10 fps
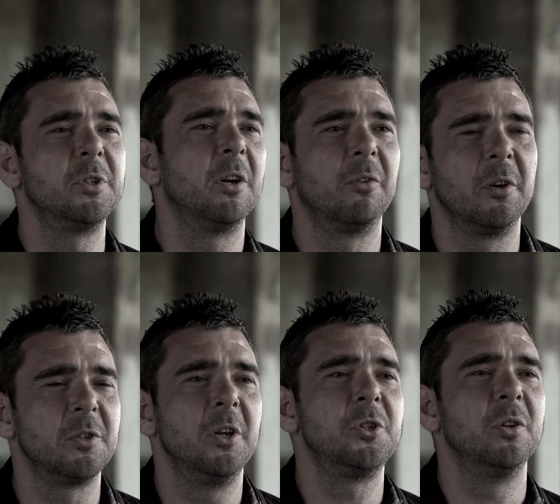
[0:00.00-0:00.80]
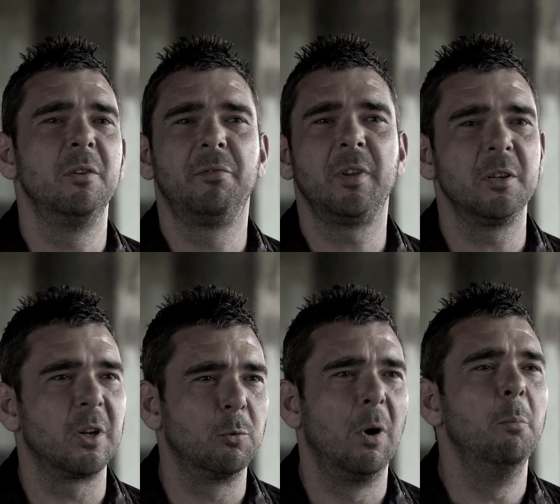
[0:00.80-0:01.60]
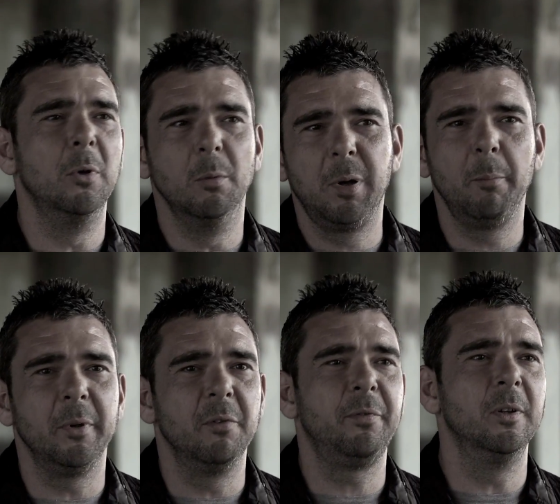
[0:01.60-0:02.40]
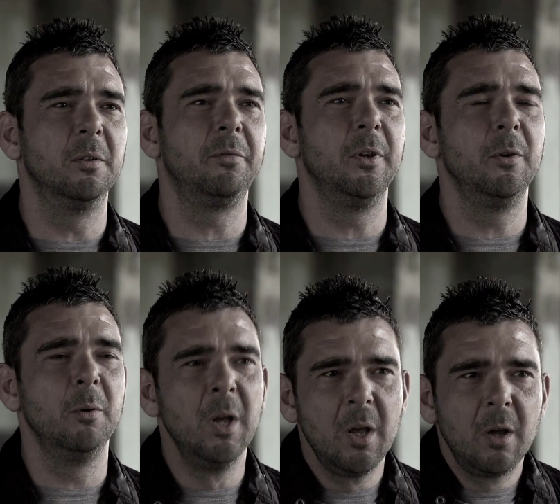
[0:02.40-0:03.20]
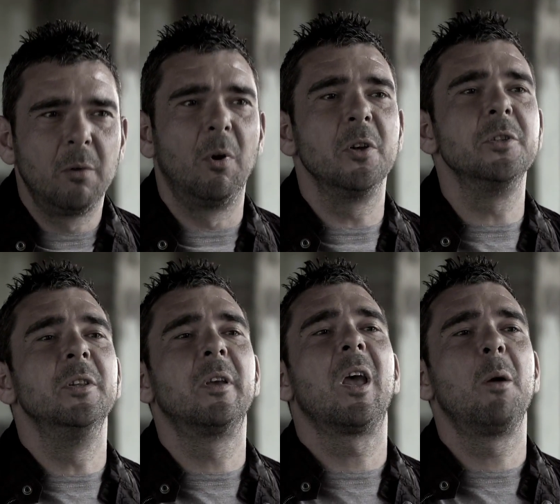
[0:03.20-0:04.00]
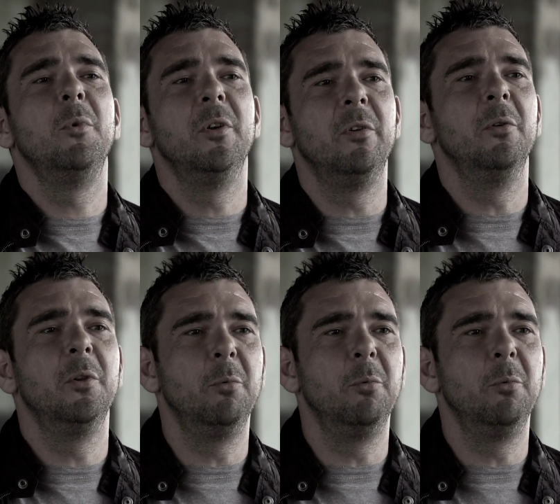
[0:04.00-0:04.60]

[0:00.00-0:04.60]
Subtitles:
synchronization of things like rumble, pumping the field of view, rising the camera during the